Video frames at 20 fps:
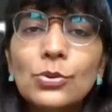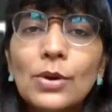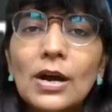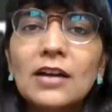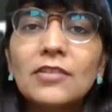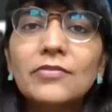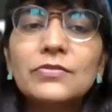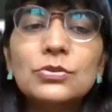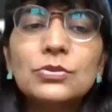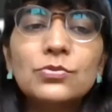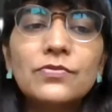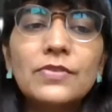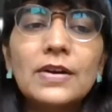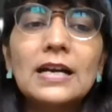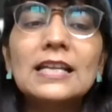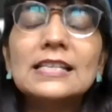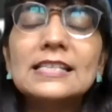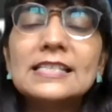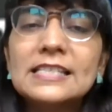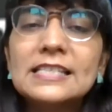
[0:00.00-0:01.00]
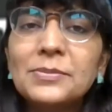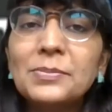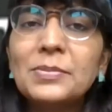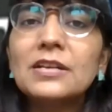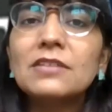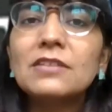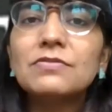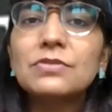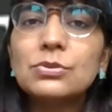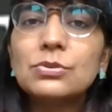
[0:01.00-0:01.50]
you have to file
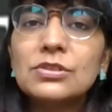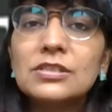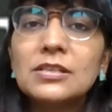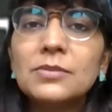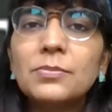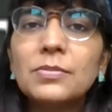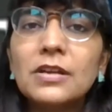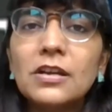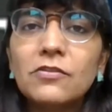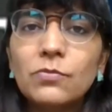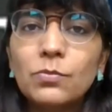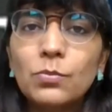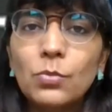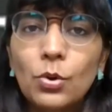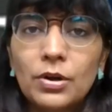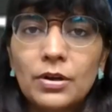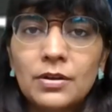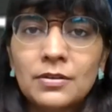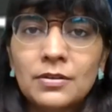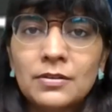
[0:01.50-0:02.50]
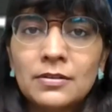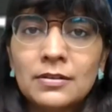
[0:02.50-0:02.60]
CPF to CPF board.